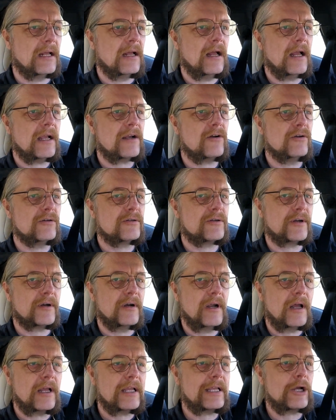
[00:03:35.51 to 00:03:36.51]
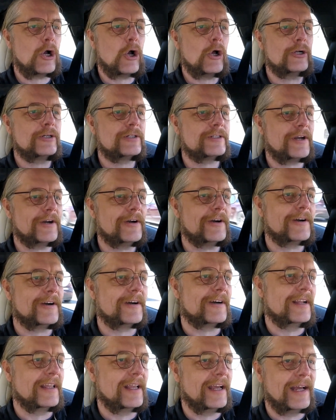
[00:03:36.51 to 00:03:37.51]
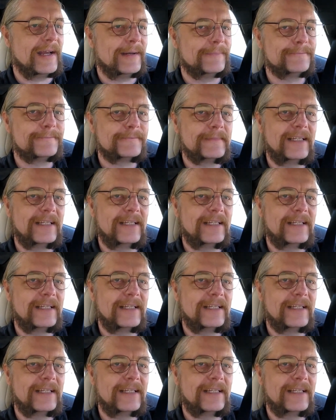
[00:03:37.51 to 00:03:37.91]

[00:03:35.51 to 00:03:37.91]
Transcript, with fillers: I concur, yeah.